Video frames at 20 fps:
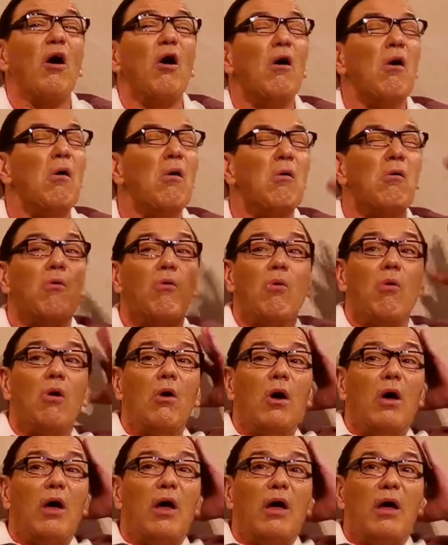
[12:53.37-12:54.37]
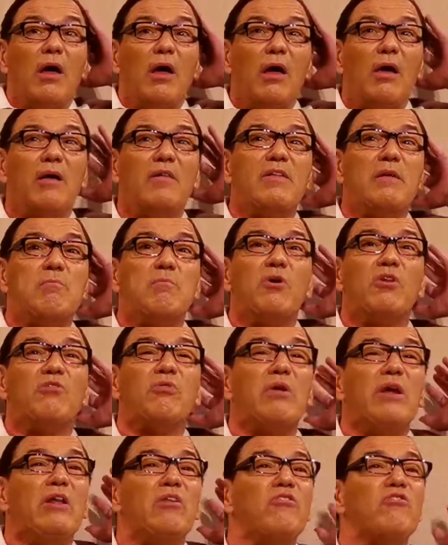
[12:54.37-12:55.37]
Oh, he's in
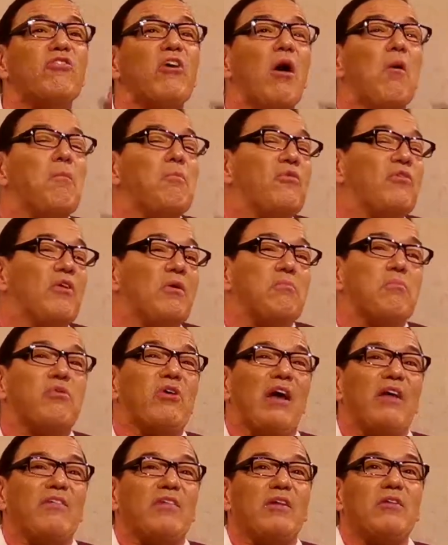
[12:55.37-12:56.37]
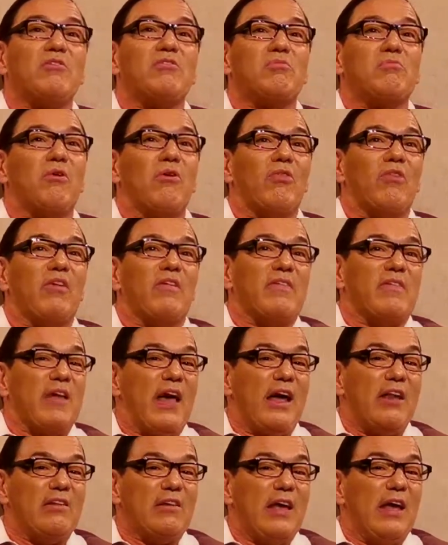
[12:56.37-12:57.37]
between jobs at present, Mother
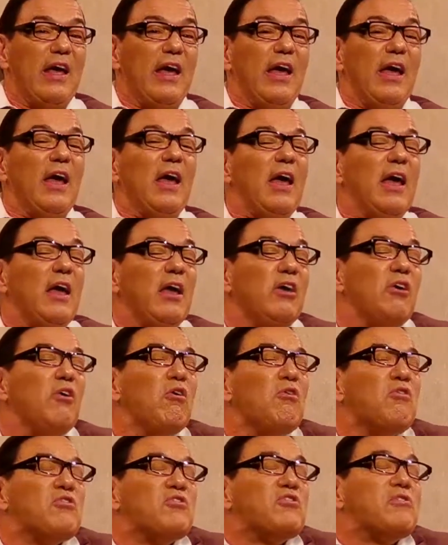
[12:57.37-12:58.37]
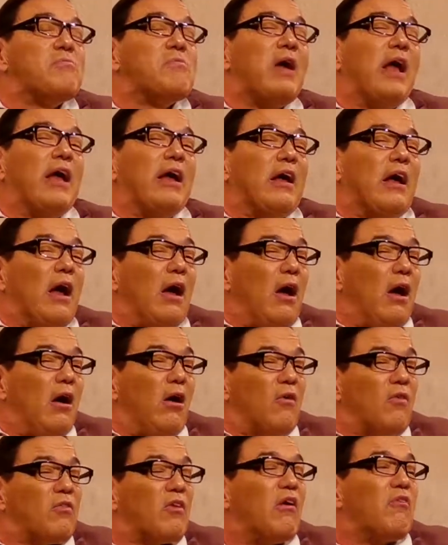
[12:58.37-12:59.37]
said. He used to make
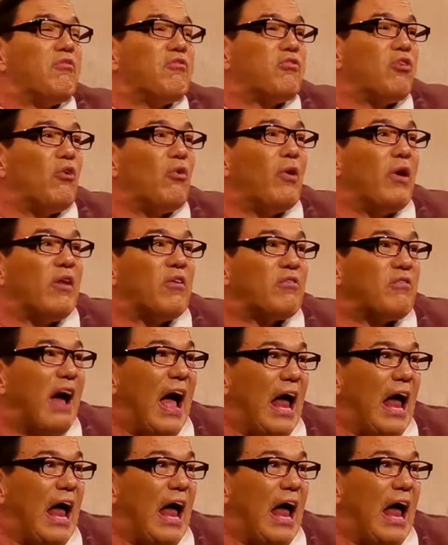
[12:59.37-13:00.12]
soft toys for